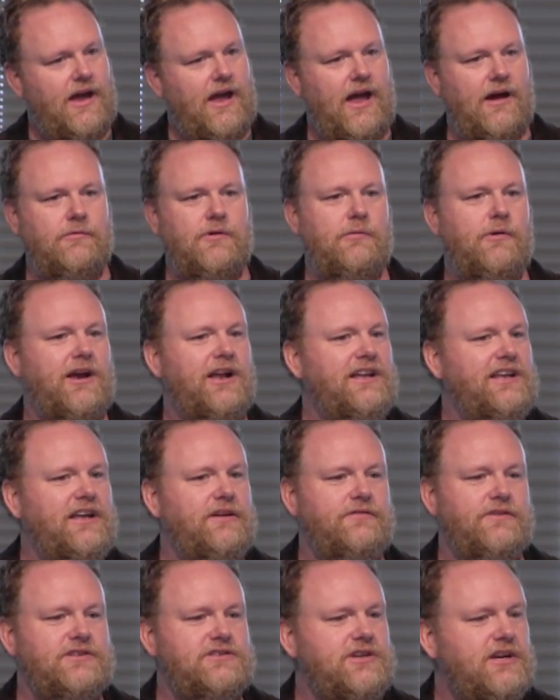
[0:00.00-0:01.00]
And we want to
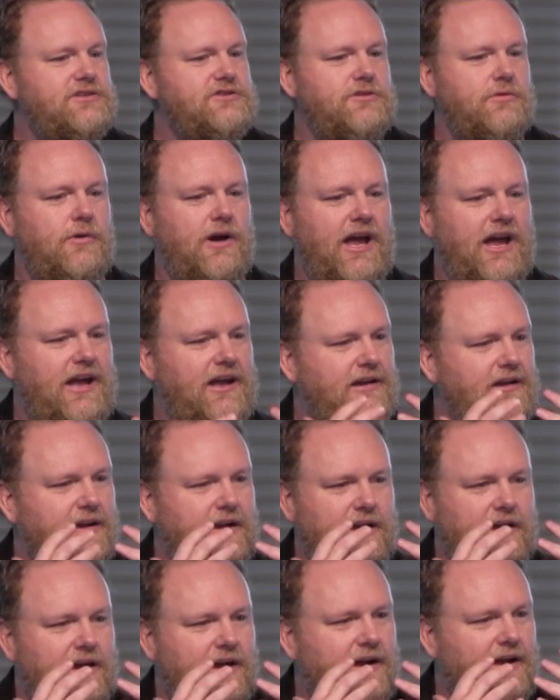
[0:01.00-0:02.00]
live in such a way
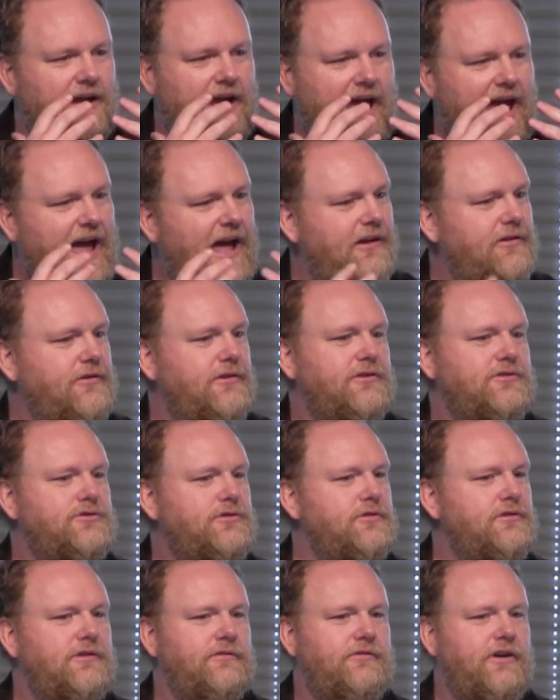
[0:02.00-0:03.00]
and handle the
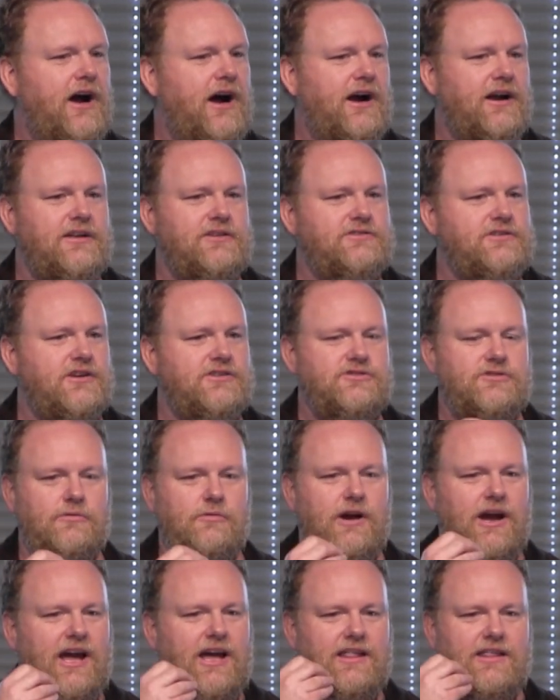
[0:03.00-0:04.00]
truth of God in such a
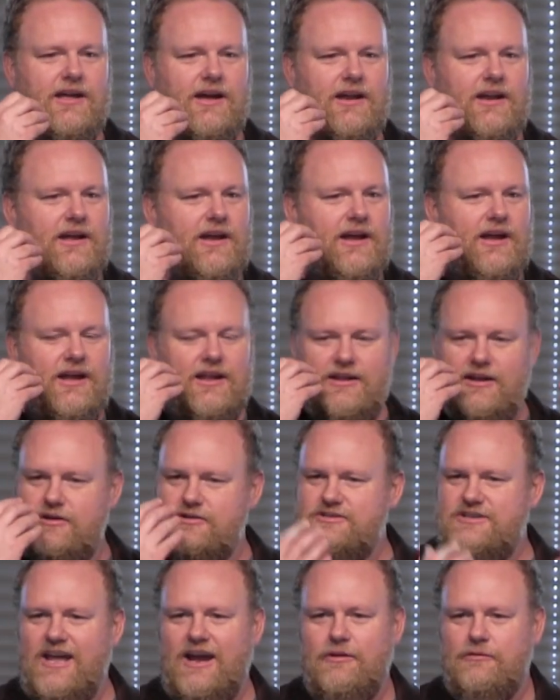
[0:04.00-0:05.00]
way that
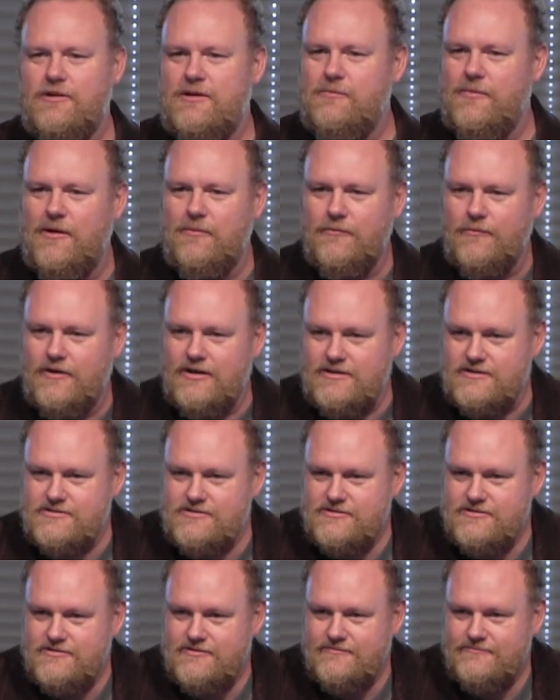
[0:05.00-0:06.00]
there's that
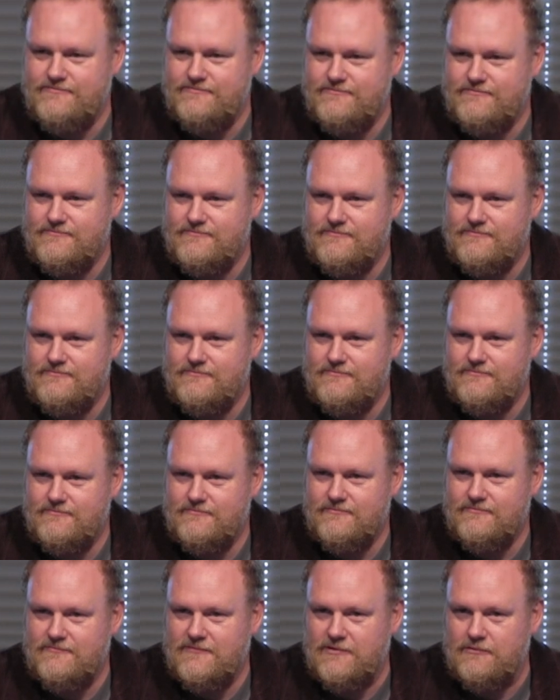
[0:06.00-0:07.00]
remembrance
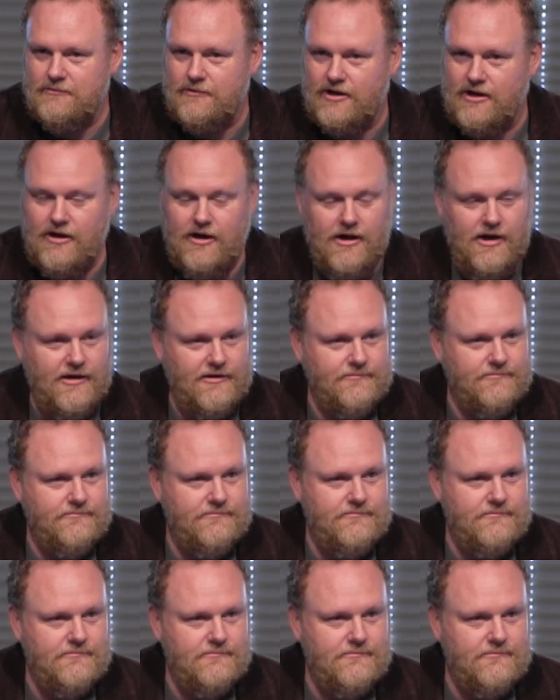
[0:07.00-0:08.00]
when we're gone.
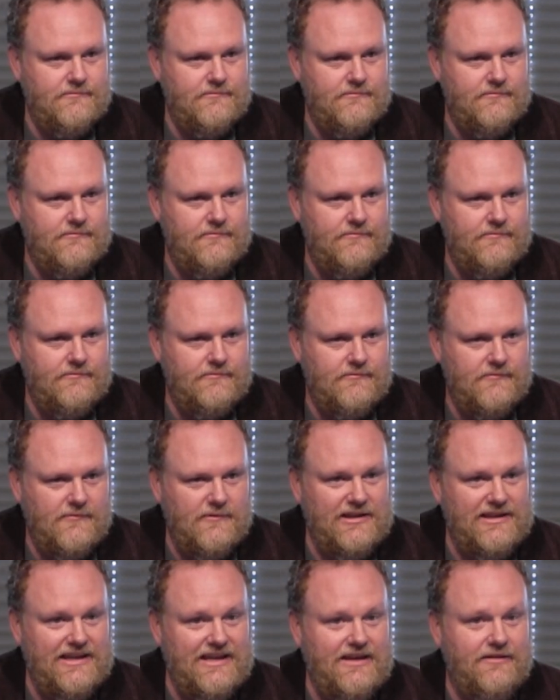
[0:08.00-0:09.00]

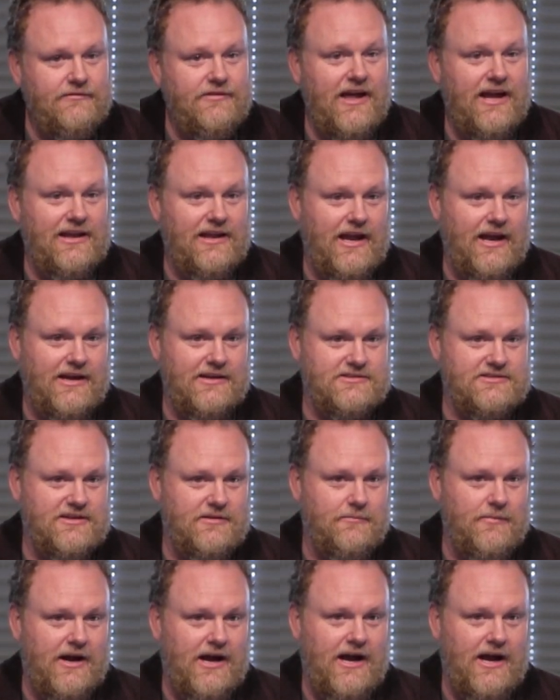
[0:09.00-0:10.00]
We leave that legacy
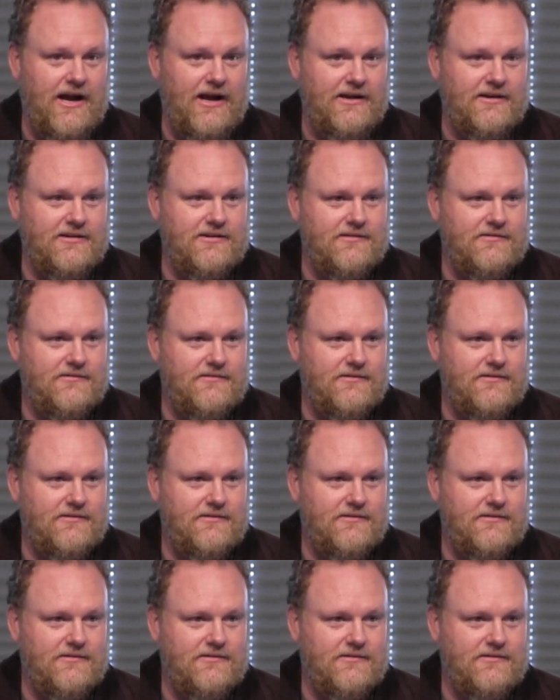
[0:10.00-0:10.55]
behind.